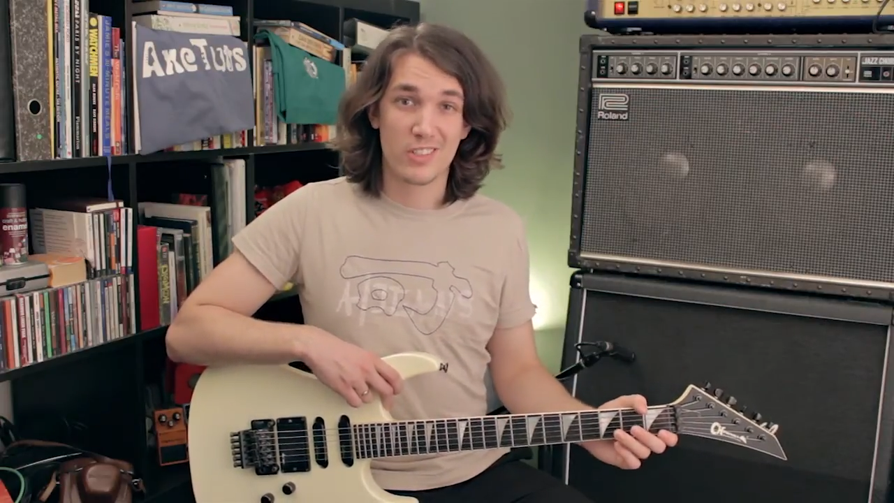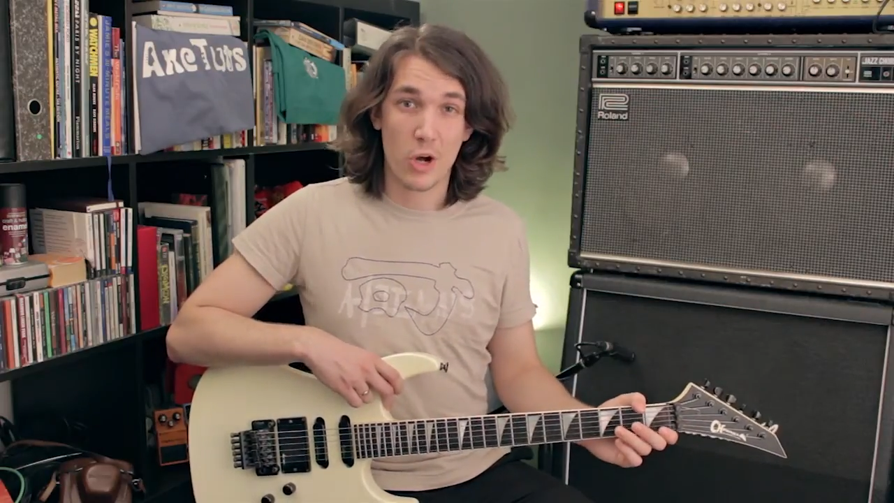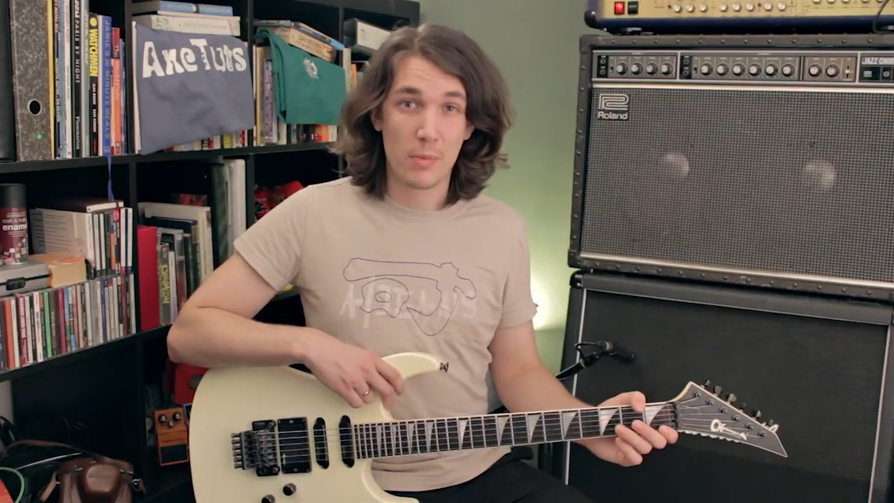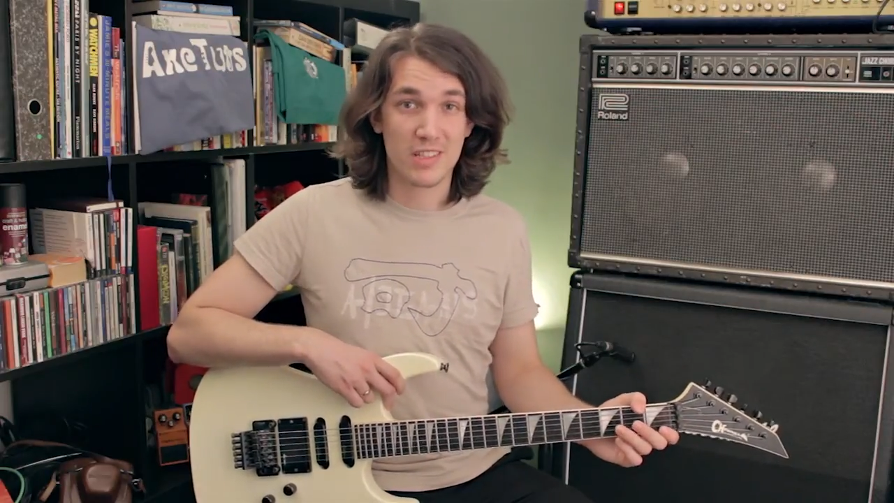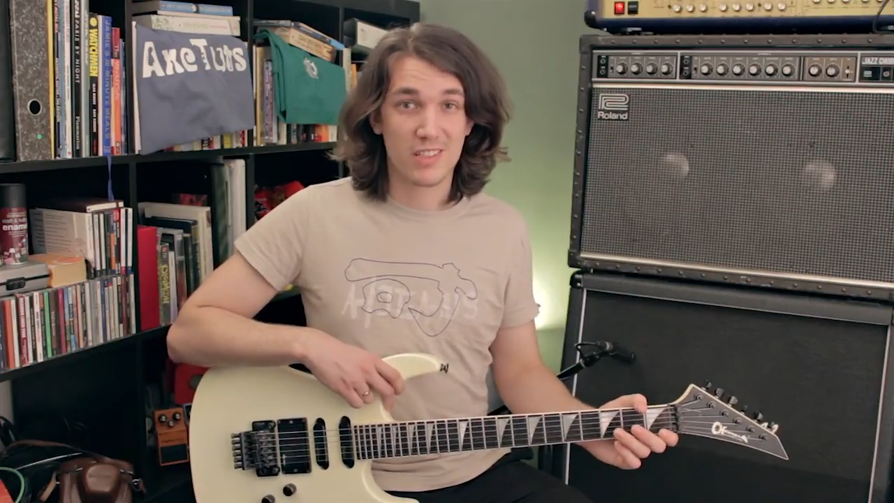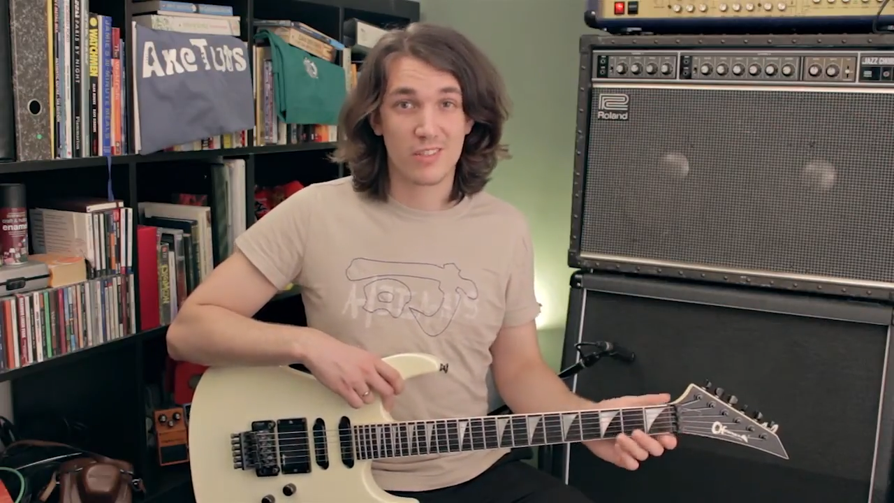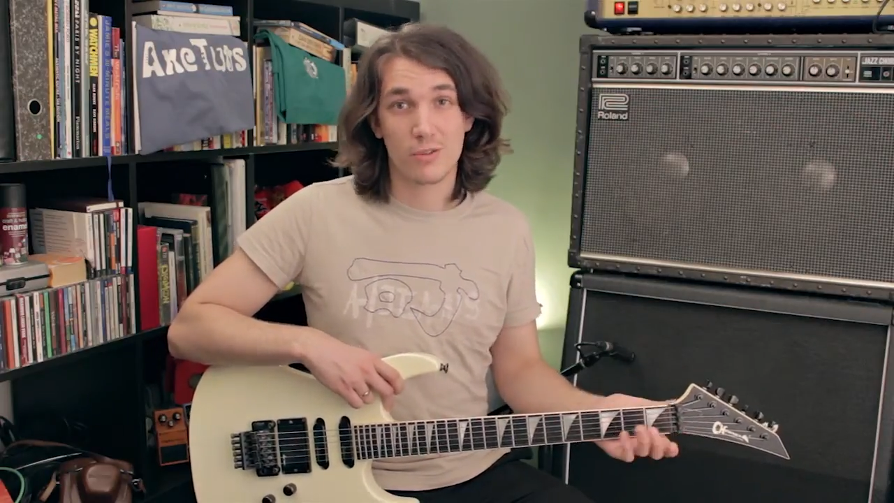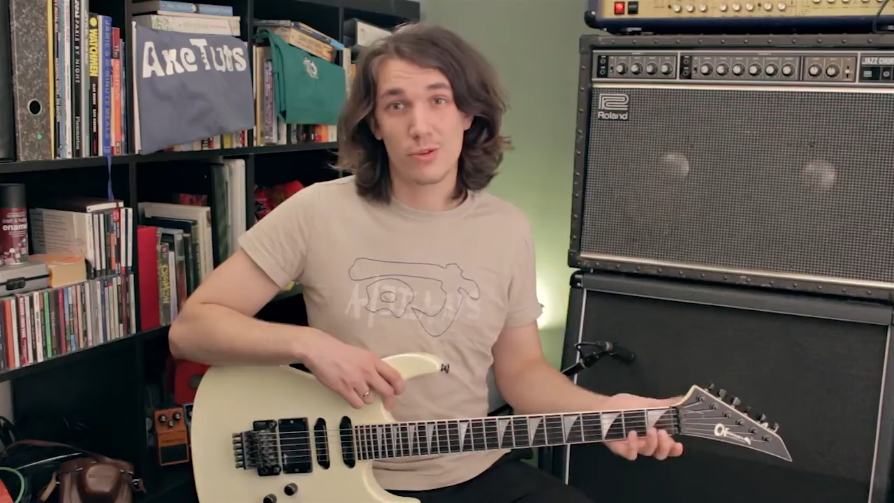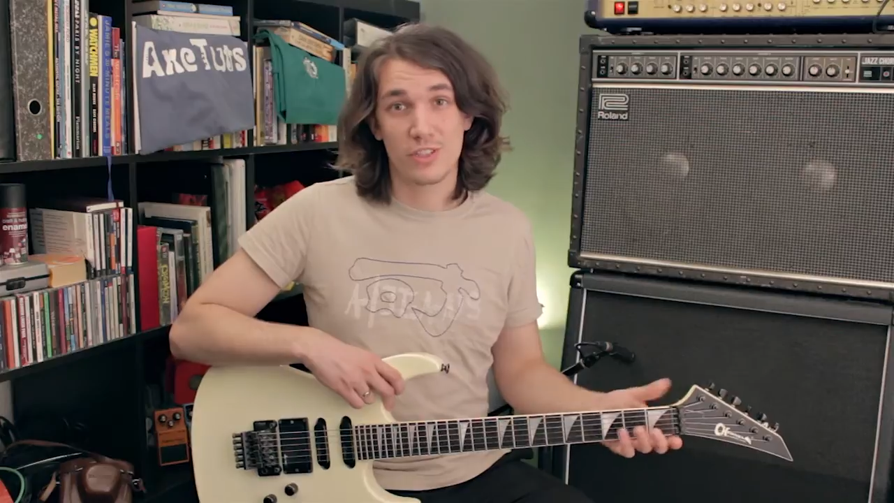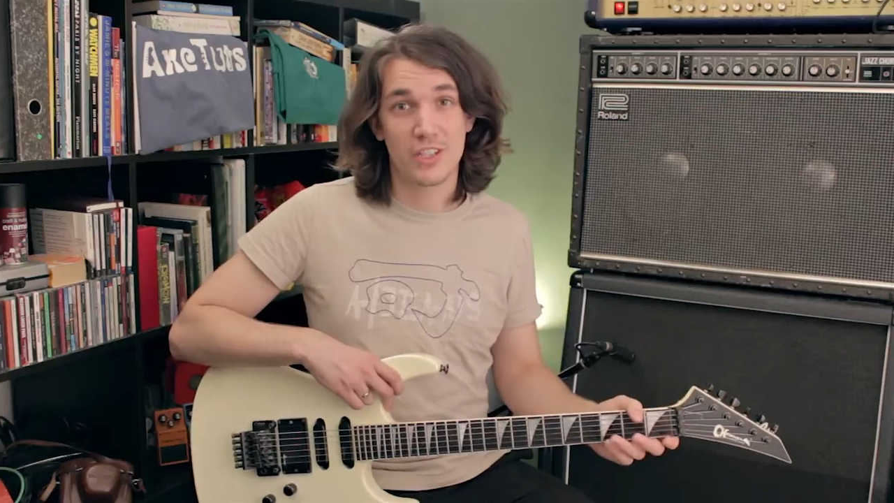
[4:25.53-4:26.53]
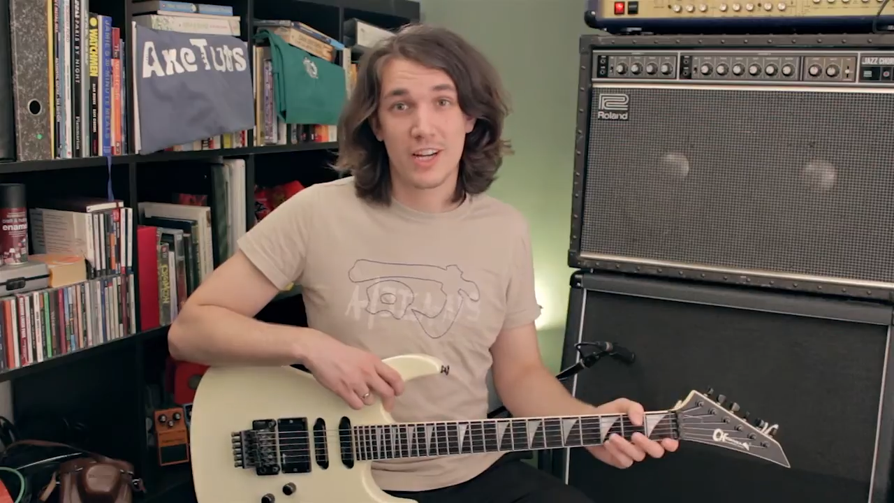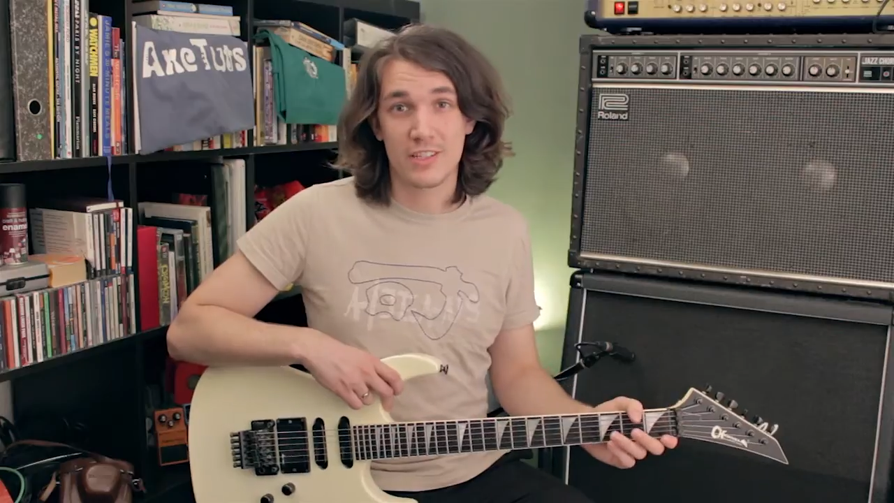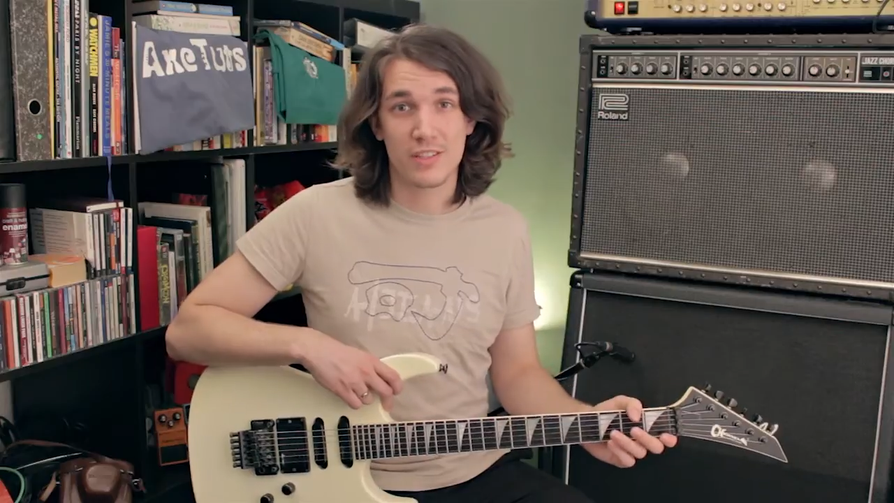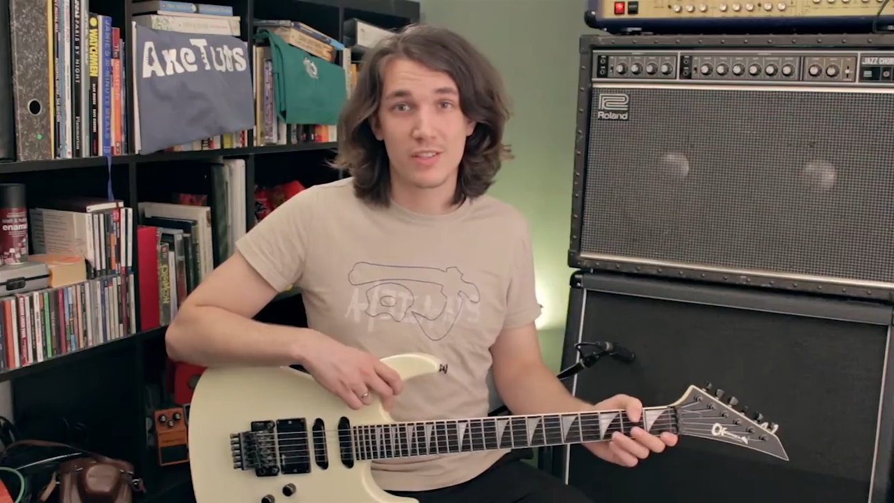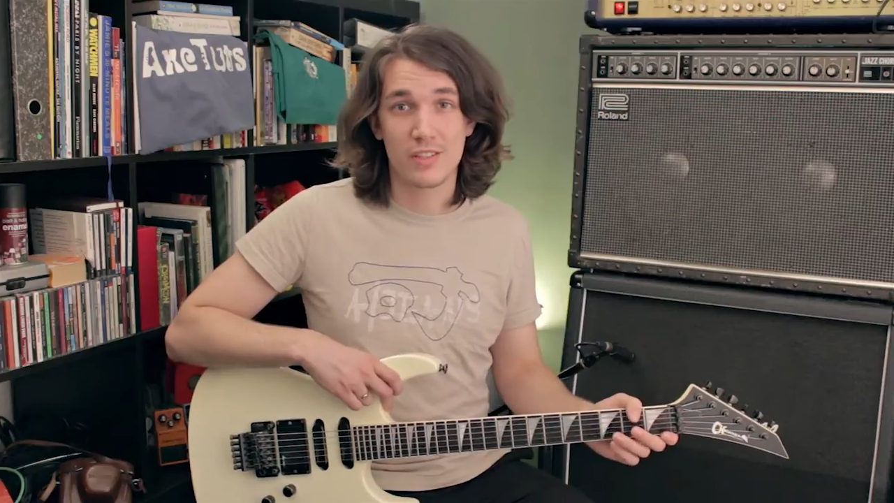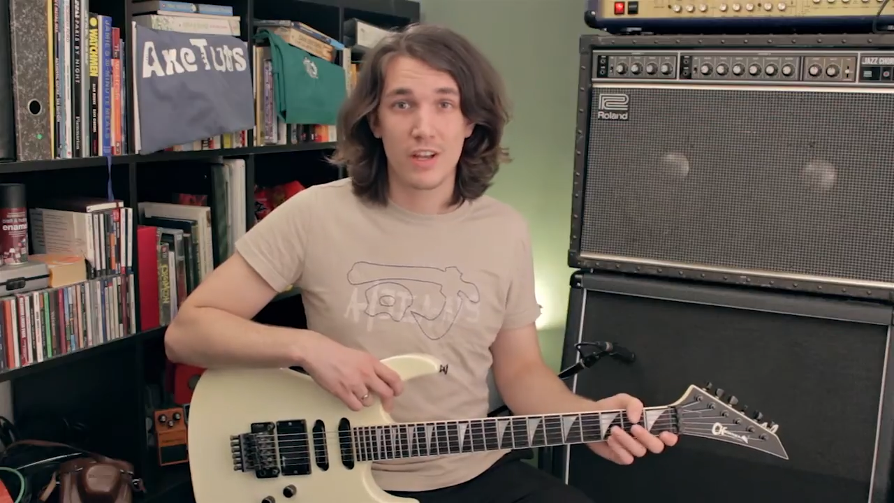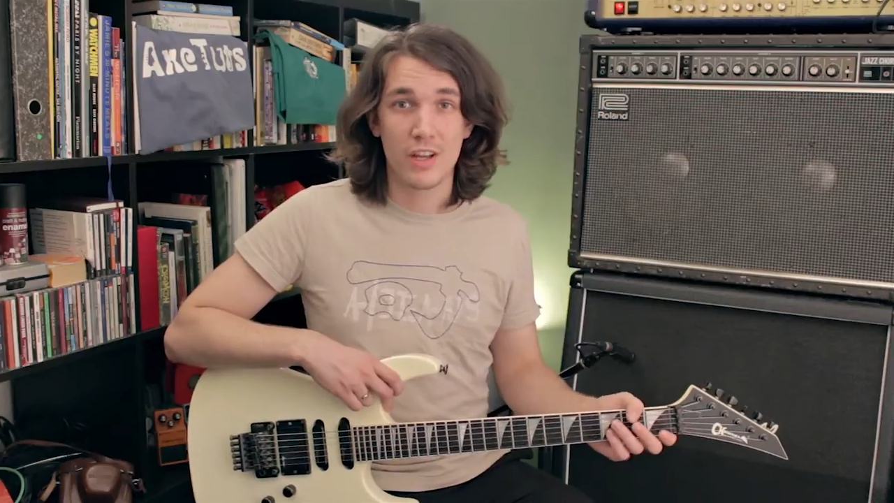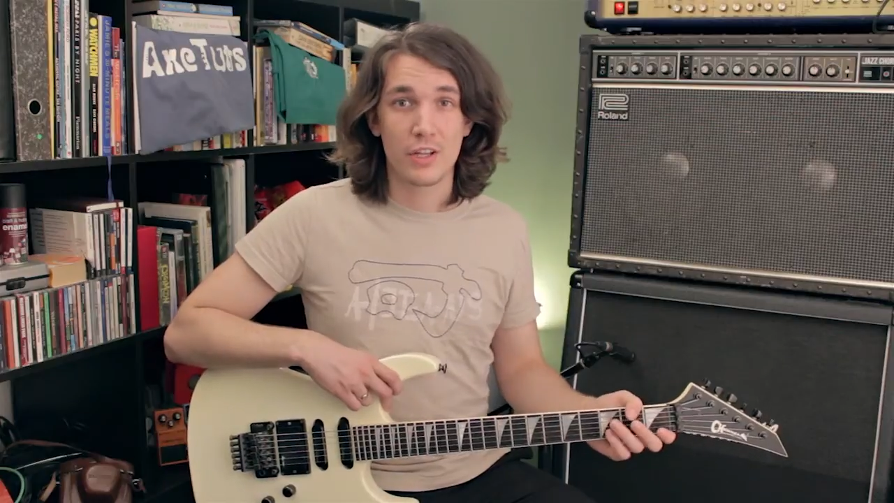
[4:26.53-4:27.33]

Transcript: comments or suggestions,